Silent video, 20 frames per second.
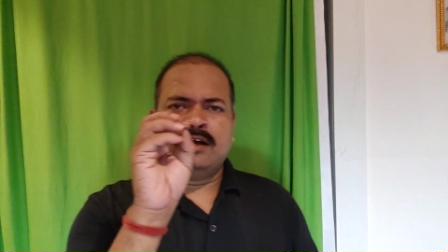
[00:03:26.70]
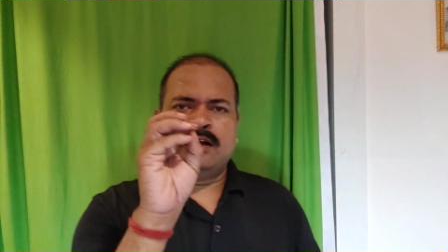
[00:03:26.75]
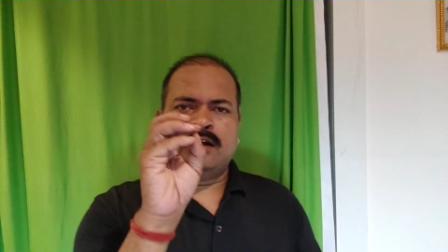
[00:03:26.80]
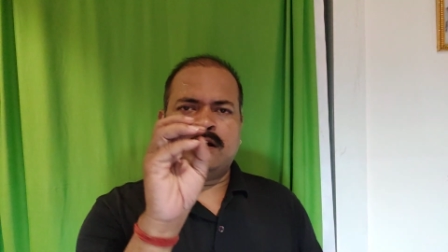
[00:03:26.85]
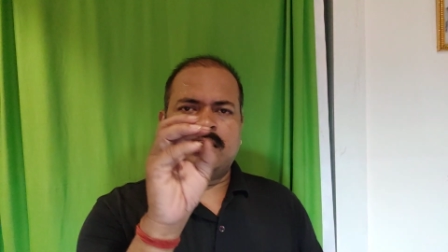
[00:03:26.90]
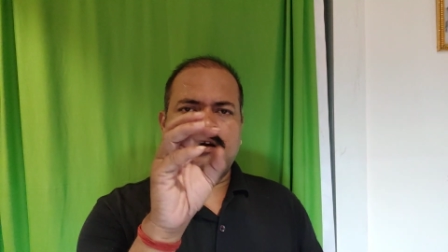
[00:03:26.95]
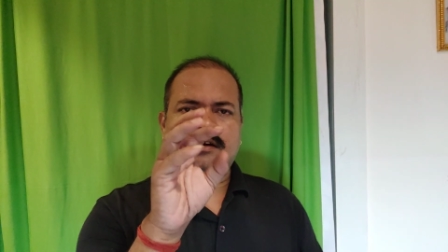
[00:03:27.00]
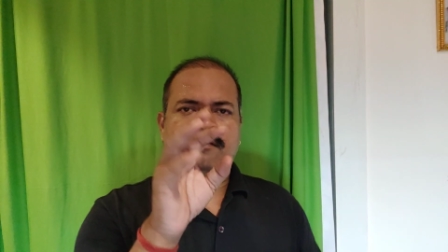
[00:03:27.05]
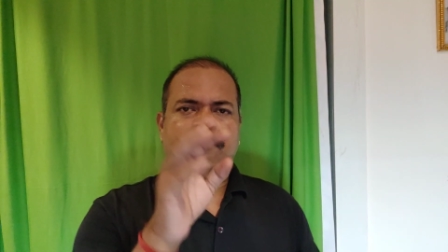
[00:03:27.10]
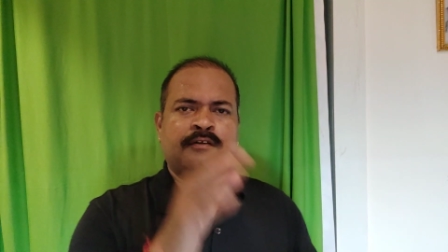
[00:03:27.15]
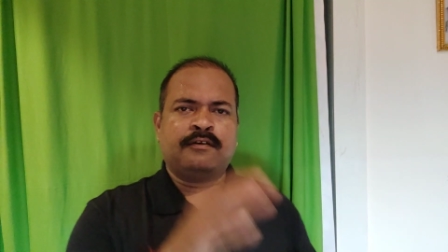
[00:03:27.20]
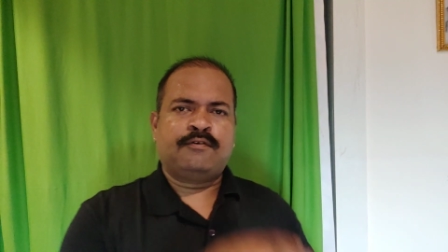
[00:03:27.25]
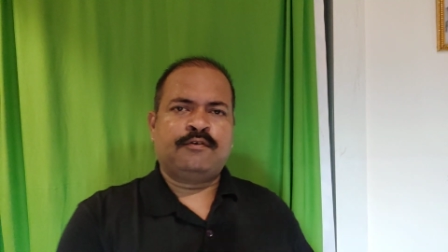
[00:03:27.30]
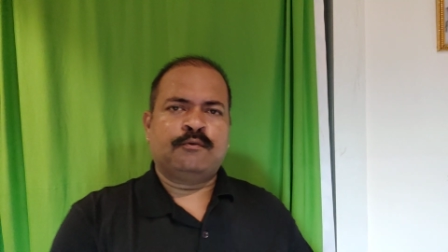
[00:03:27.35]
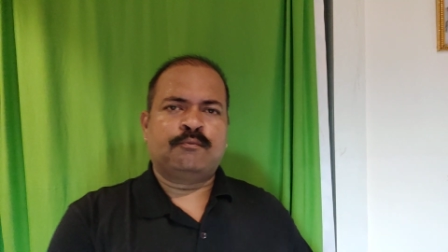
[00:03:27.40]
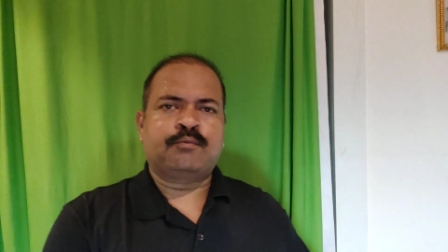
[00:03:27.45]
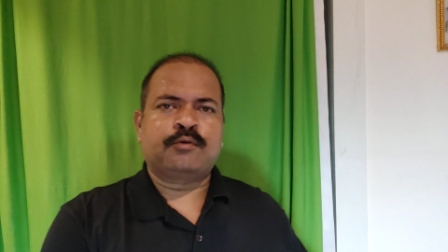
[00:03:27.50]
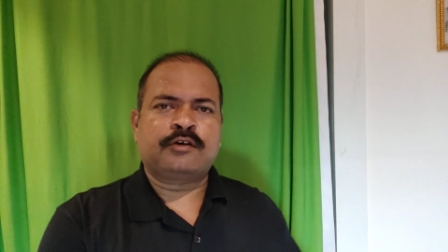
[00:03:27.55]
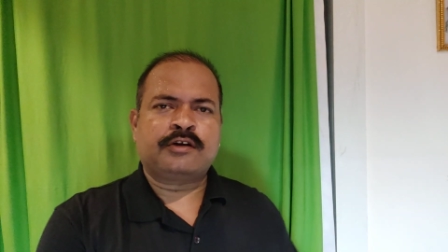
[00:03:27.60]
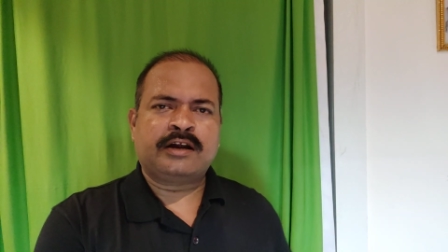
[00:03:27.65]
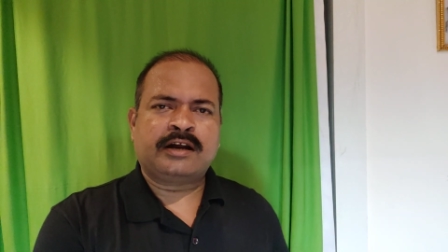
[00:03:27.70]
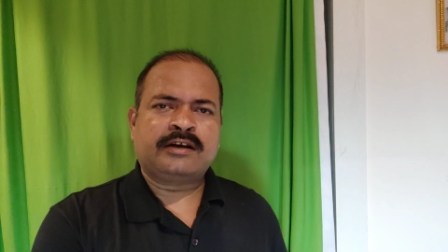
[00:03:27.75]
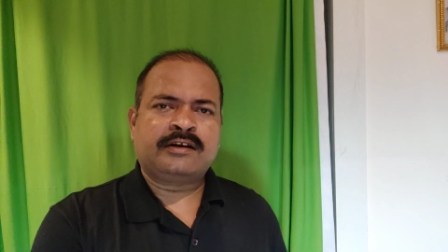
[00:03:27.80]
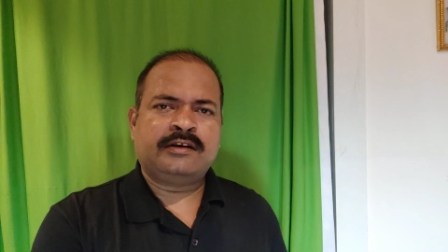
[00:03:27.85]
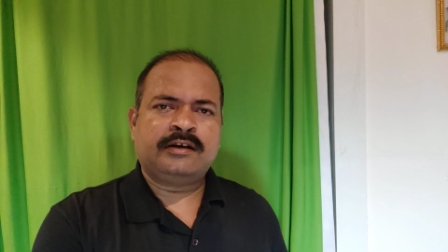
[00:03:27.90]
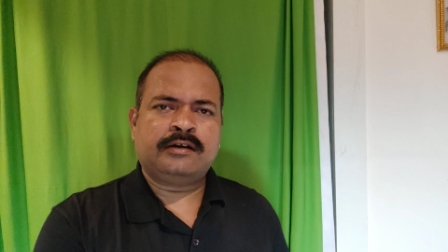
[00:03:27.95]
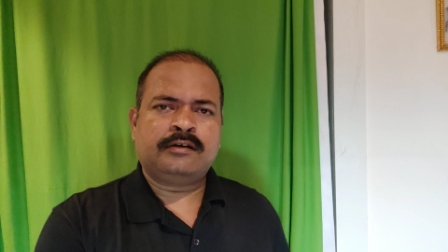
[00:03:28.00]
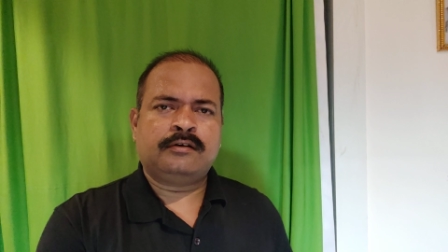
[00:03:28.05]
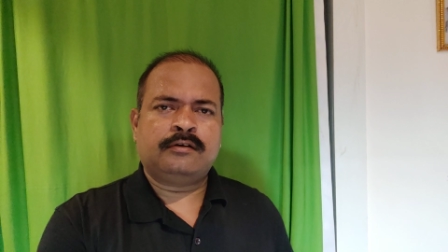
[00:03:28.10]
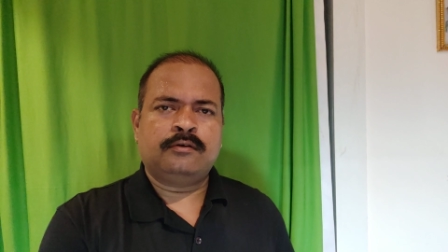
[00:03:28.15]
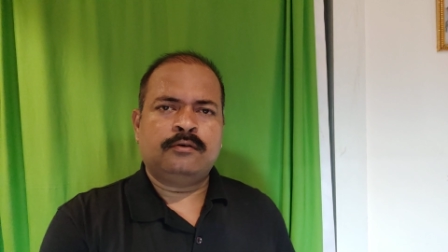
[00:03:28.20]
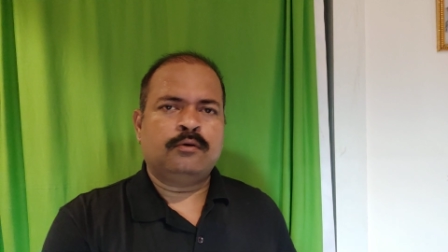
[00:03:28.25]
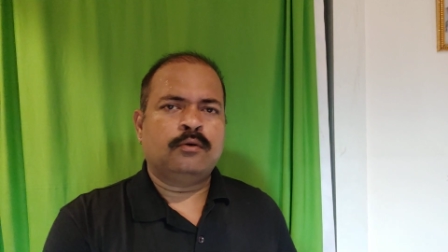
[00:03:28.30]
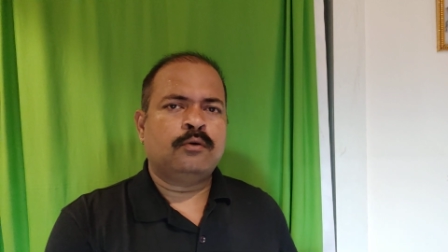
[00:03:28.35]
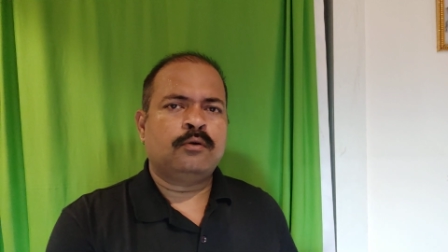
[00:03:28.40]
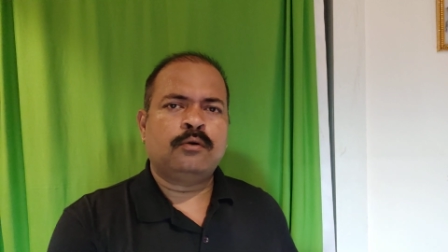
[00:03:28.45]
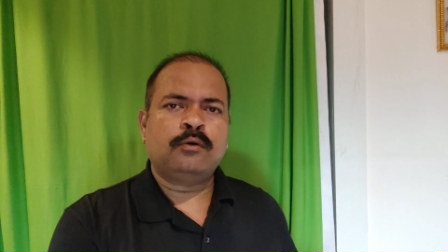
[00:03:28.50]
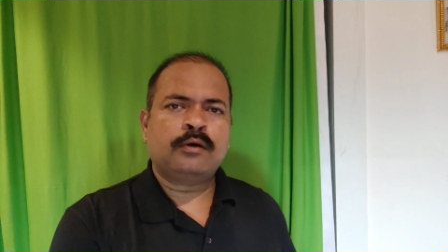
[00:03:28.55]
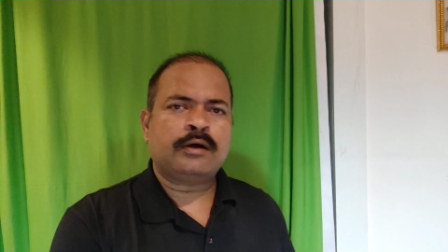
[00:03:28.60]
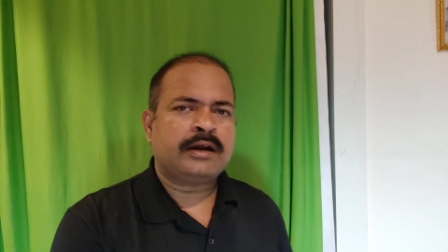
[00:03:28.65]
eh, if you protect it
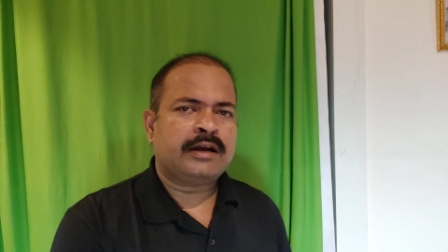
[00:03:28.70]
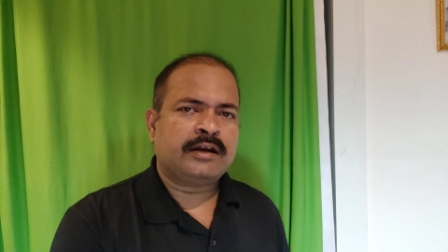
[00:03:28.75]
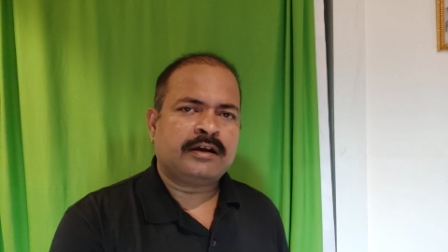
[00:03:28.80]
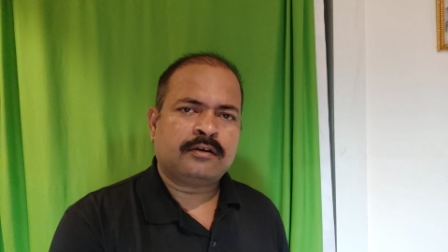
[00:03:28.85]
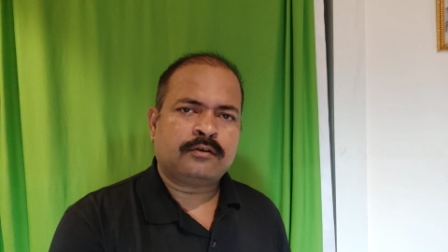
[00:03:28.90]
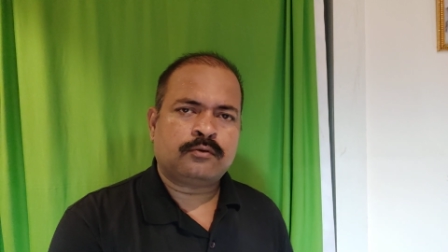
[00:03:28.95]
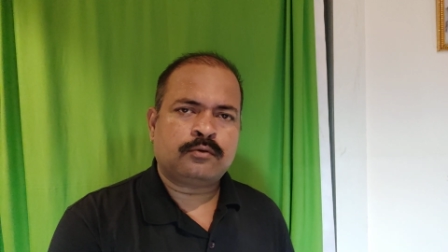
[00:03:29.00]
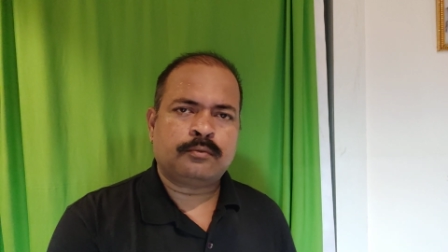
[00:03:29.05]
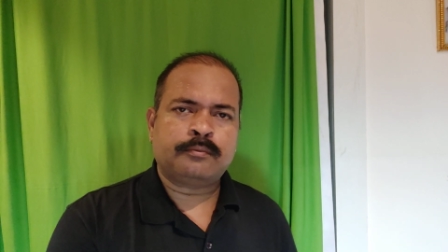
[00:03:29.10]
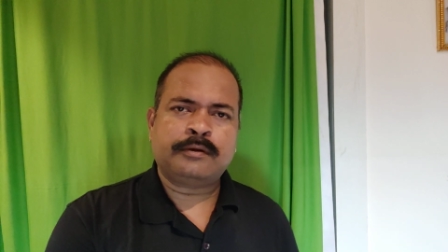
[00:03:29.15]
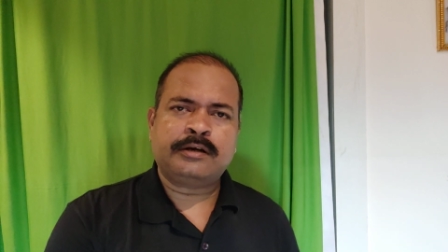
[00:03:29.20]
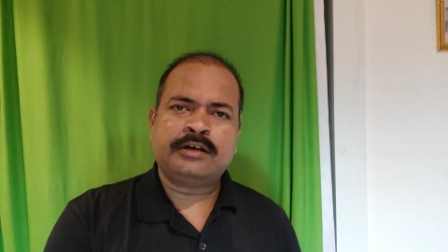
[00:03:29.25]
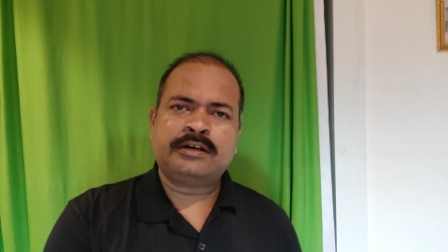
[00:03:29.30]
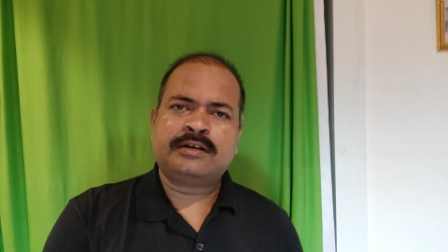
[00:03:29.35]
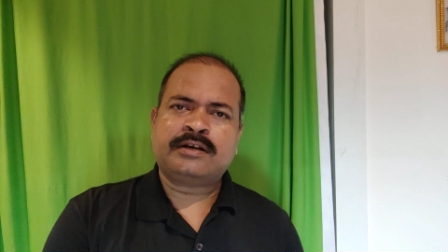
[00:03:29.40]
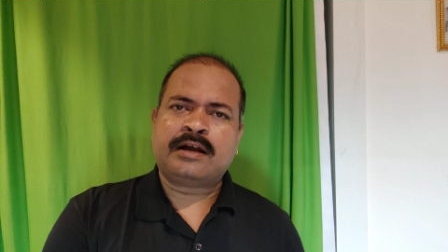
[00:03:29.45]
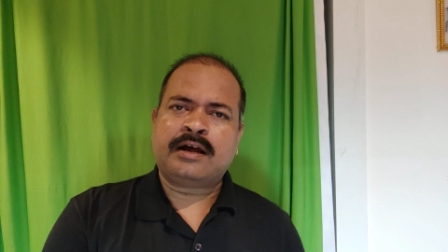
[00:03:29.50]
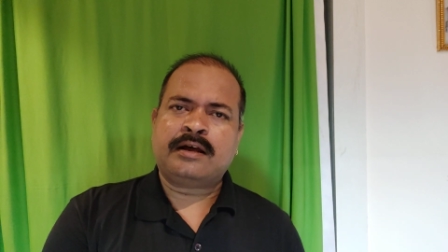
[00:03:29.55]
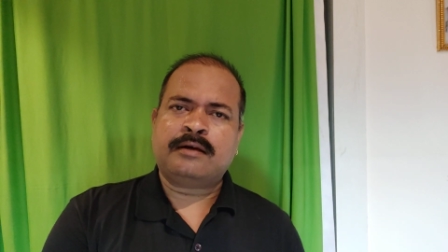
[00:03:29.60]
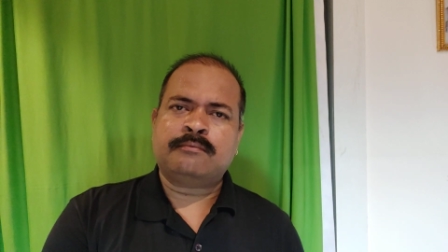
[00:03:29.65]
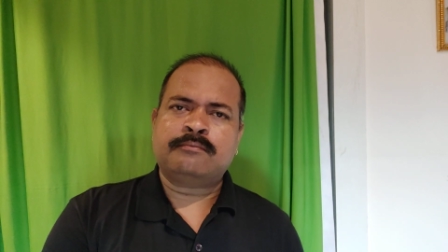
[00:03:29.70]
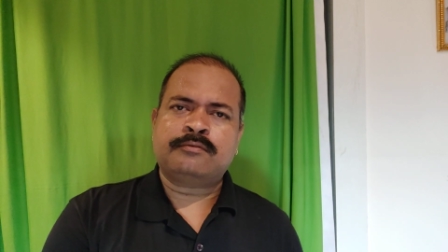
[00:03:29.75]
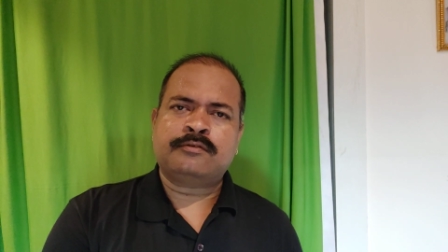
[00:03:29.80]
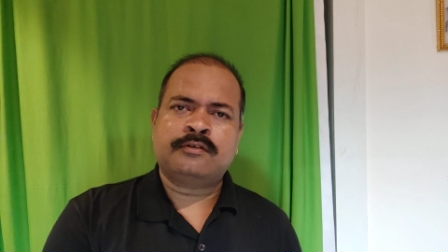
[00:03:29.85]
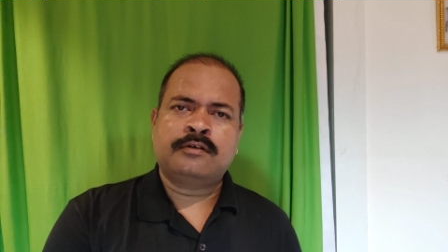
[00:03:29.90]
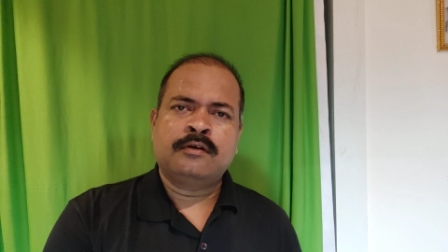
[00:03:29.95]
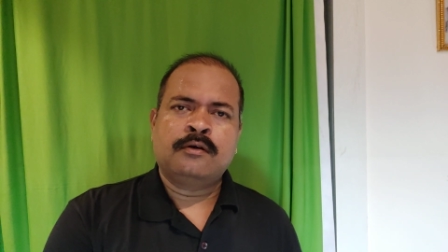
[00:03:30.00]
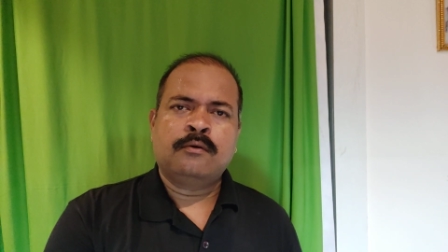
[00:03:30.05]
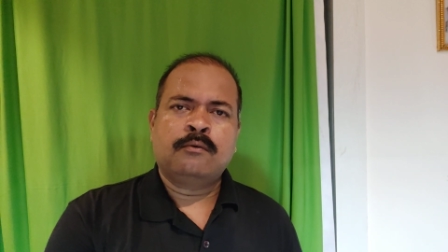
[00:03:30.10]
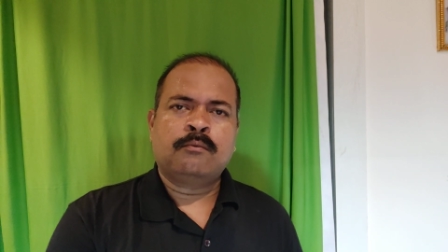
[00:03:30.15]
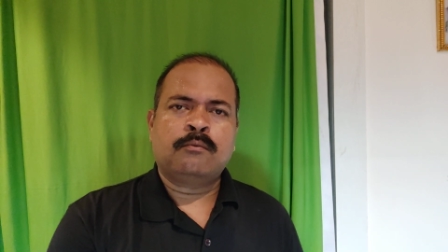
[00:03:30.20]
don't look at it too many times